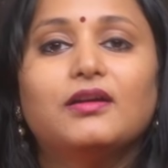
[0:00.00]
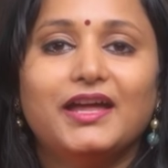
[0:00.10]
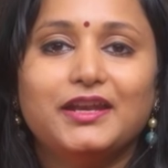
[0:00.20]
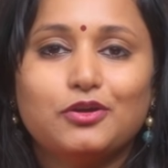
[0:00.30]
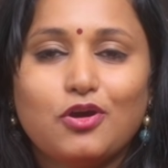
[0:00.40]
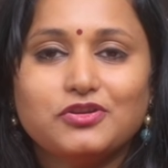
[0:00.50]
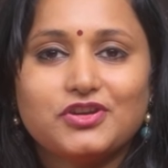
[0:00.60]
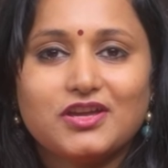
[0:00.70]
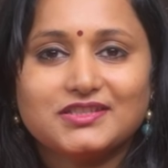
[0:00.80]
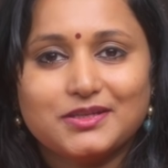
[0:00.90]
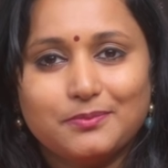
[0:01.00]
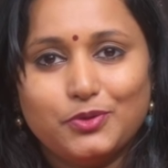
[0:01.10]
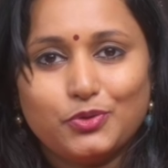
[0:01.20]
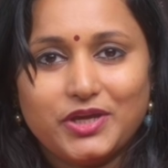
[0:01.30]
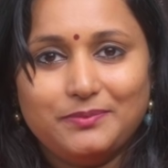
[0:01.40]
and a contrast
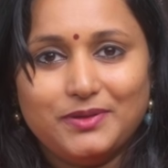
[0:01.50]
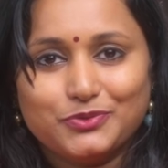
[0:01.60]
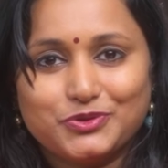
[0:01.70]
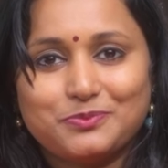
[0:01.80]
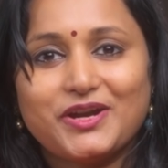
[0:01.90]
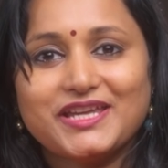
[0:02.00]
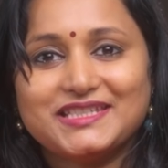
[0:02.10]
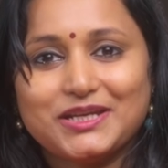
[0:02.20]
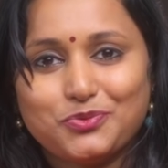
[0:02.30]
brocade blouse priced at